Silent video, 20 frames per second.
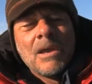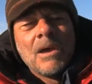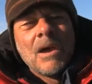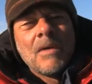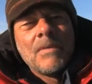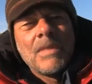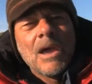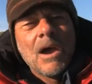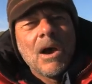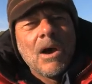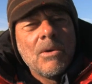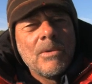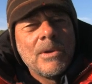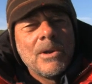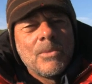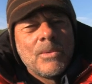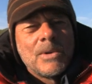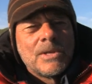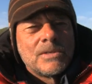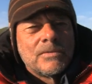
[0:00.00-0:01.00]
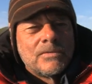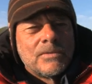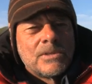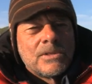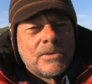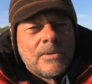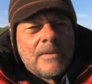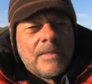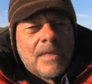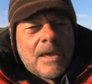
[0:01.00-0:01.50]
And the only reason for
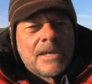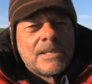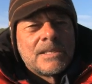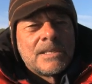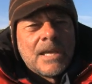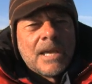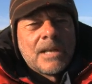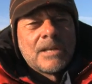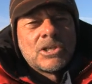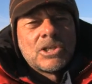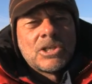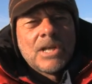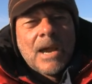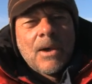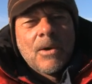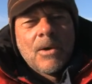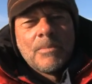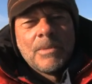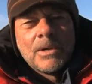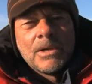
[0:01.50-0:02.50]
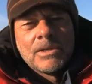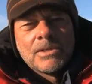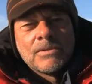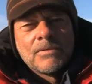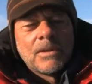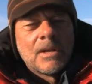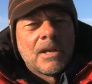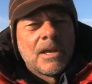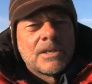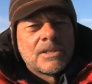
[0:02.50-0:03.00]
doing that is to get a shower, because for
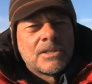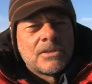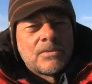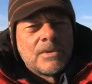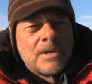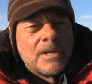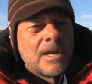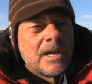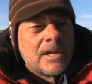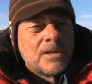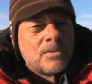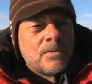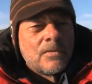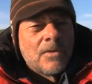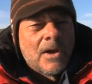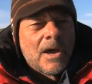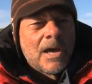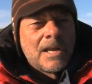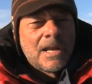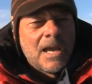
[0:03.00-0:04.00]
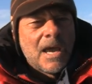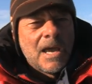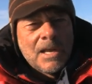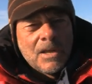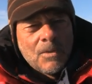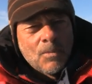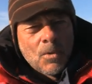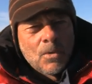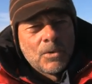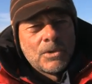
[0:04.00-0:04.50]
the last 3 days we've not had
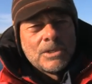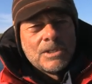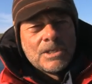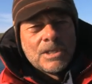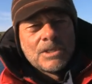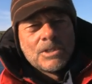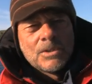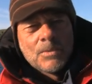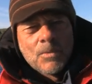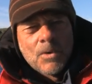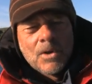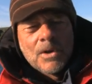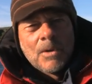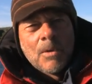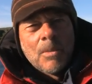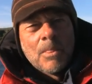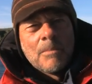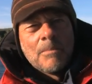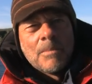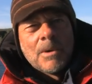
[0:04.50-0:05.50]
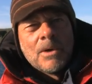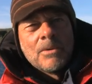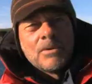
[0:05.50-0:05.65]
any water system working on the boat,